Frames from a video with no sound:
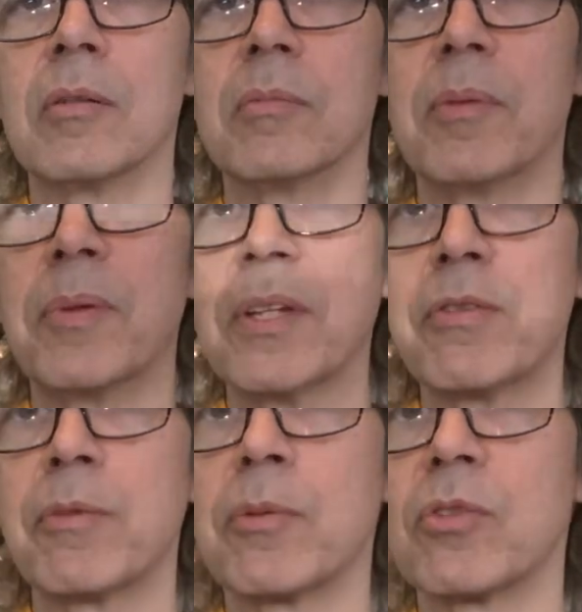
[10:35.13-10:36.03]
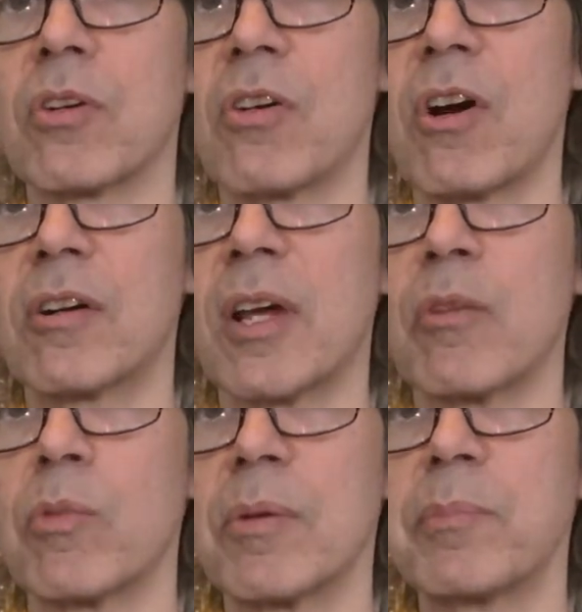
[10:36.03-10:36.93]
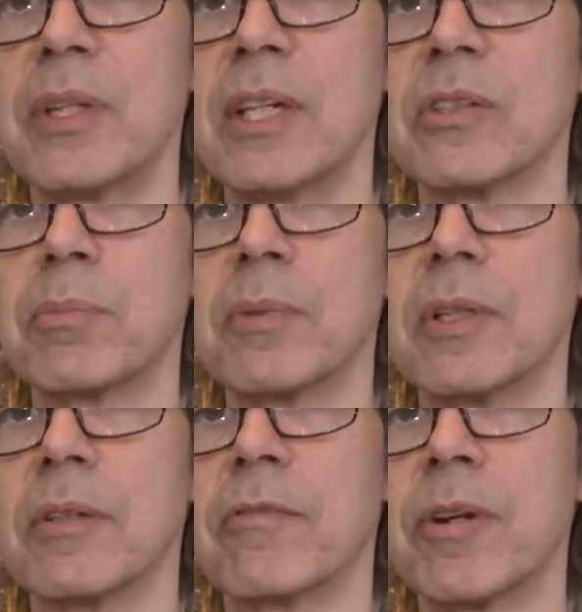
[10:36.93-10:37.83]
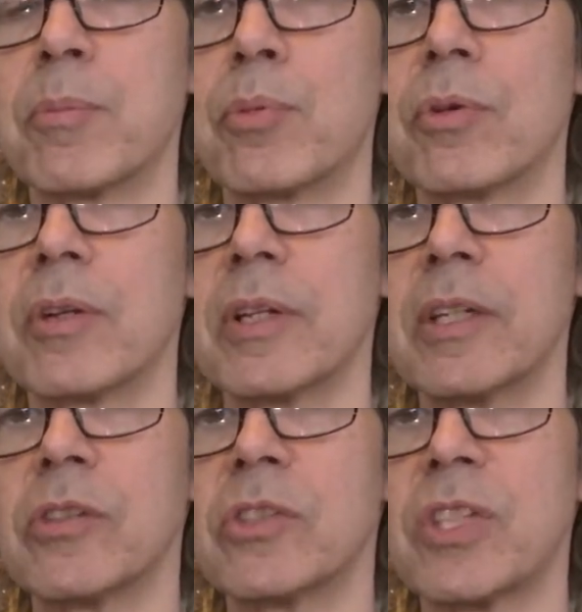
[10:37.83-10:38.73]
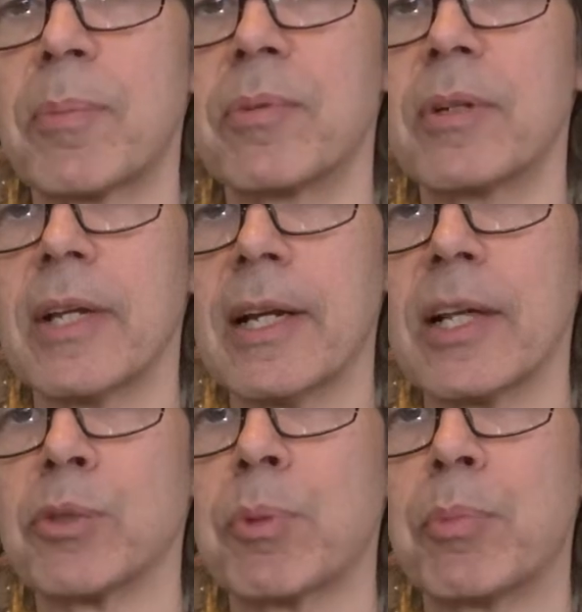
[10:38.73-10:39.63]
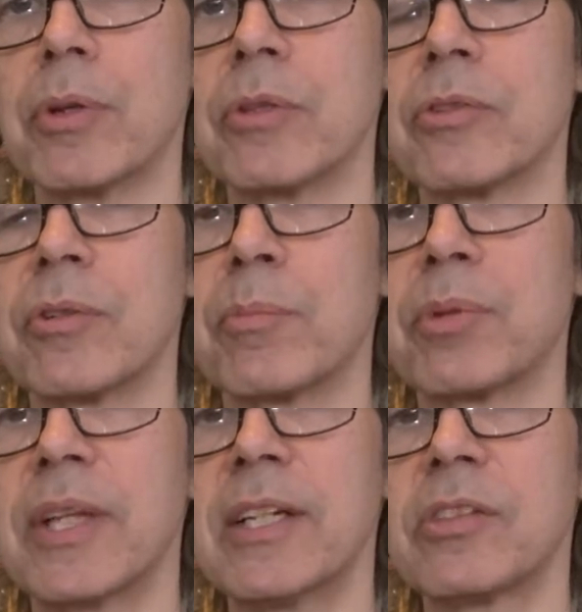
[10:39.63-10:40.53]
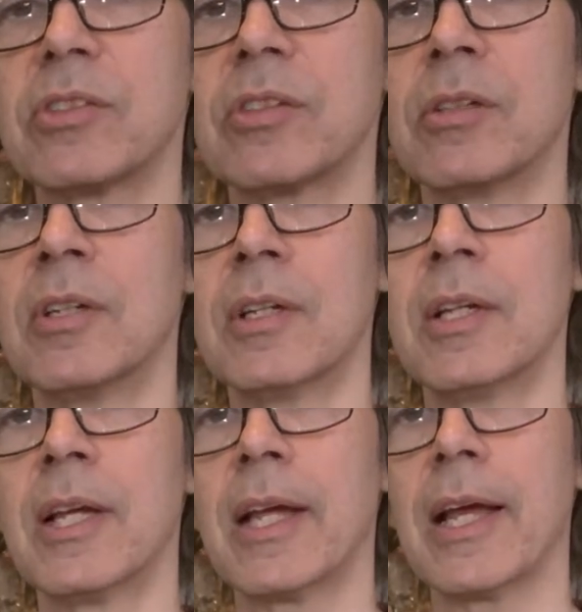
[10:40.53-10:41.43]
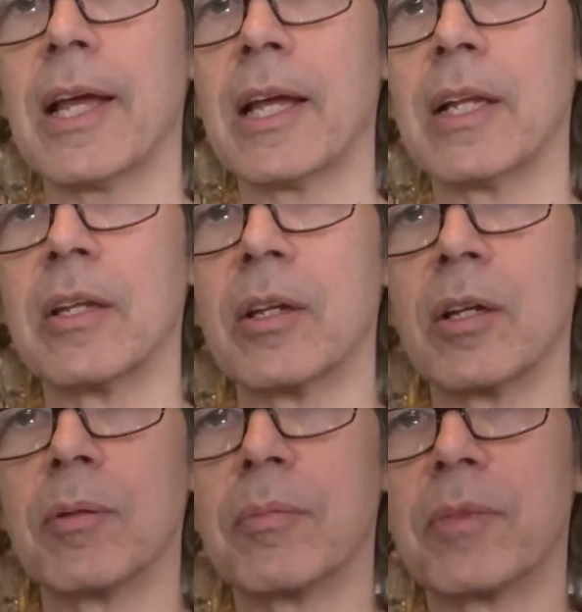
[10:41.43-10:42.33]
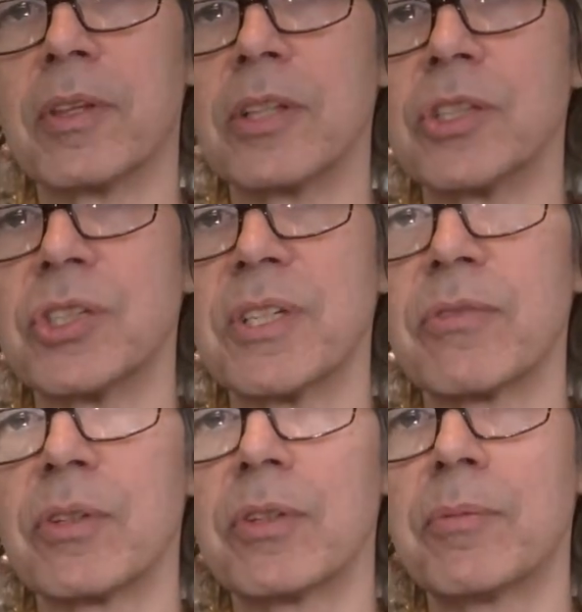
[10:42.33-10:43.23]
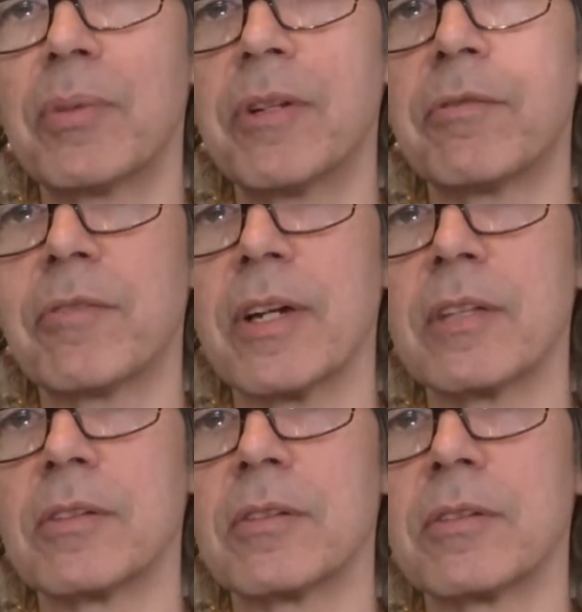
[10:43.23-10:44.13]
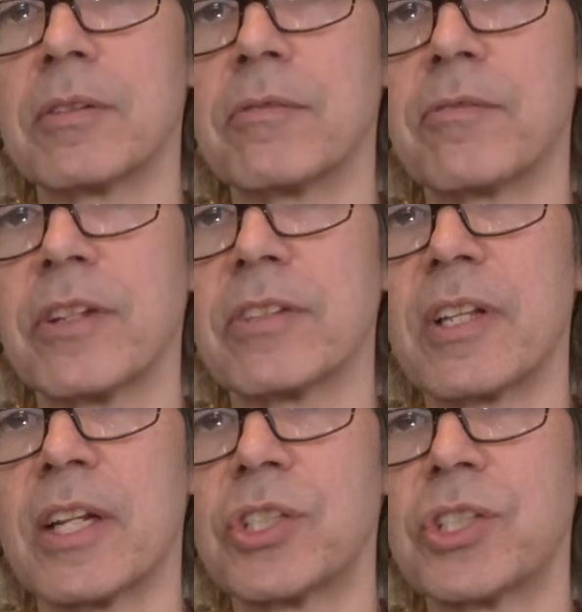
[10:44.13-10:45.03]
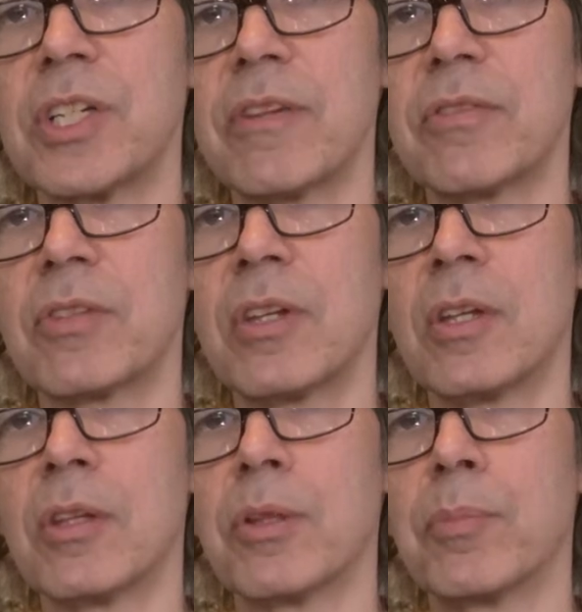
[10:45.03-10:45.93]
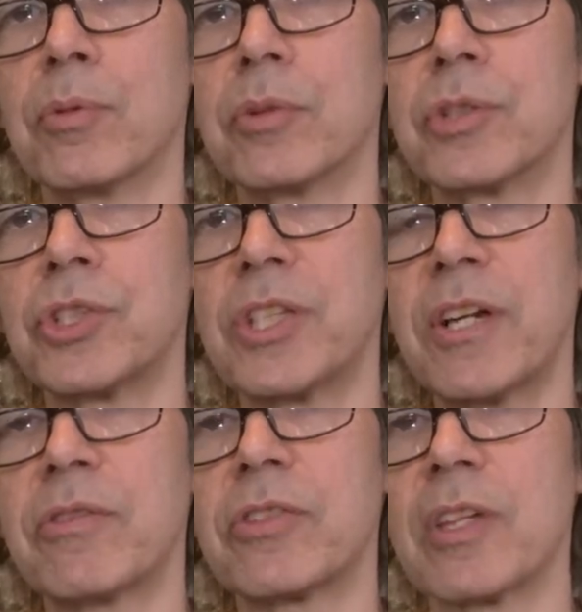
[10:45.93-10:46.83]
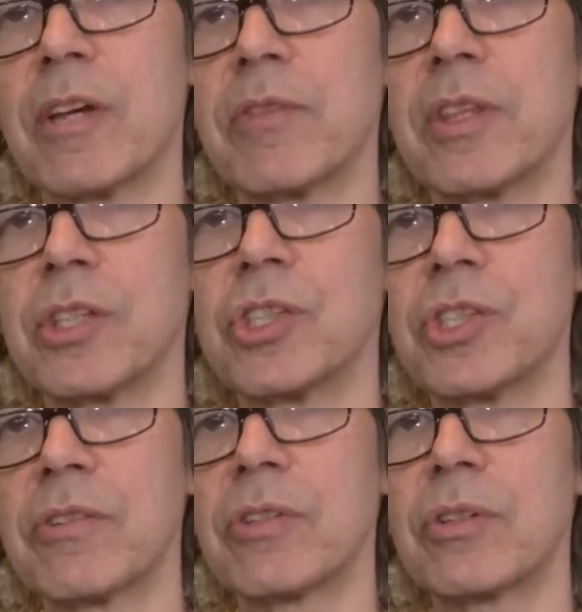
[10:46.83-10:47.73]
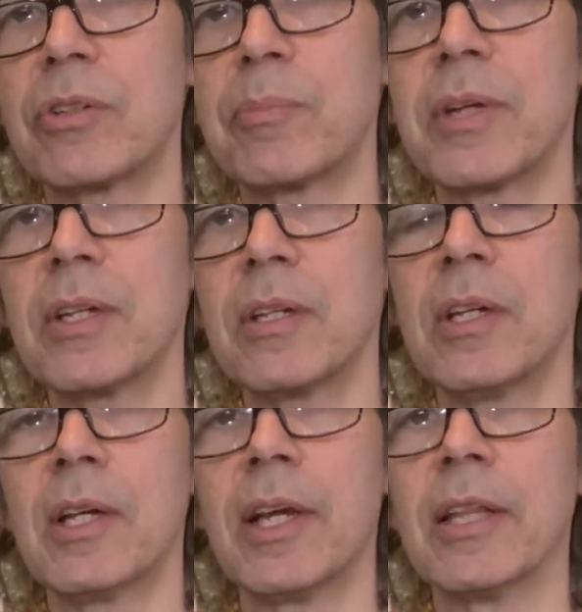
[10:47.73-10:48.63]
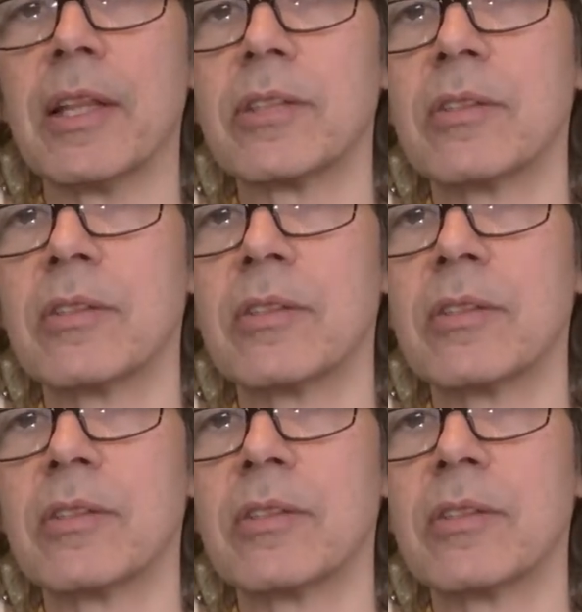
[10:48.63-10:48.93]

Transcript: It'd be different if it was all carved out of one piece, but the fretboard is separate and it has to be put in a certain place. And things shift a little bit, fret slots shift, the board shifts, everything shifts a little bit, and then